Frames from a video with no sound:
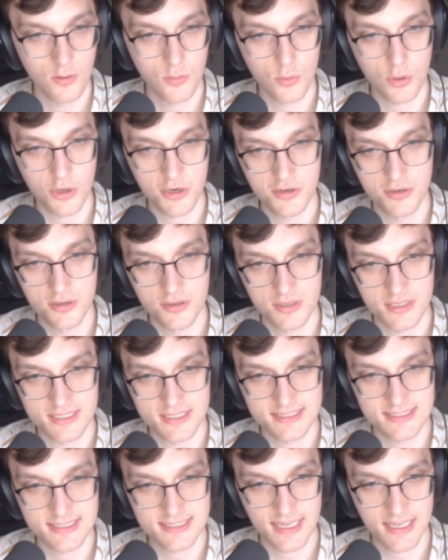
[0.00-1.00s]
or it could
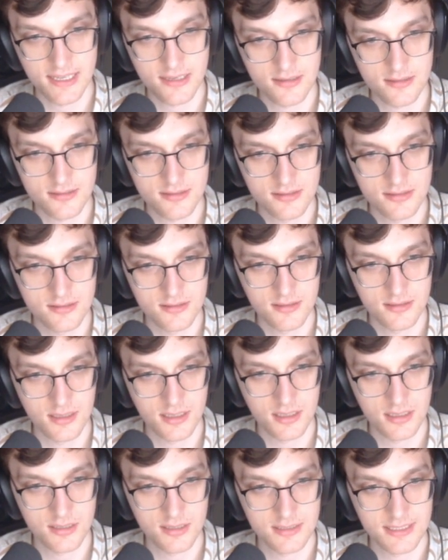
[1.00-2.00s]
extend
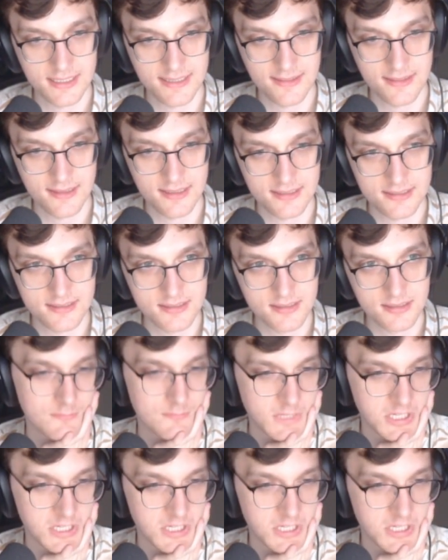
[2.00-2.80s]
like this.